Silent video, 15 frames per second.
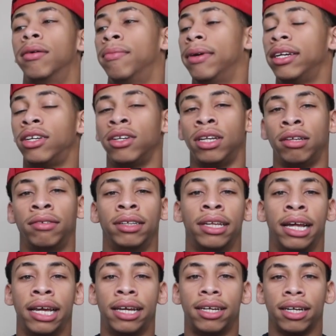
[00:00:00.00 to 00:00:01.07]
make sure you leave a
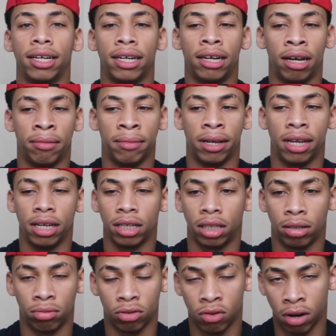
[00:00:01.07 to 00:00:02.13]
like, comment,
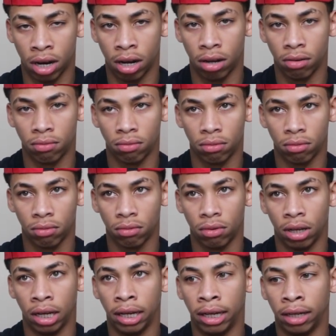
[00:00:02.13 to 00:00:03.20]
subscribe,
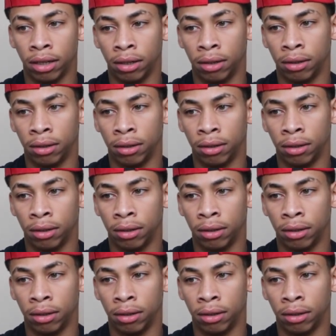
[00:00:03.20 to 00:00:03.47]
and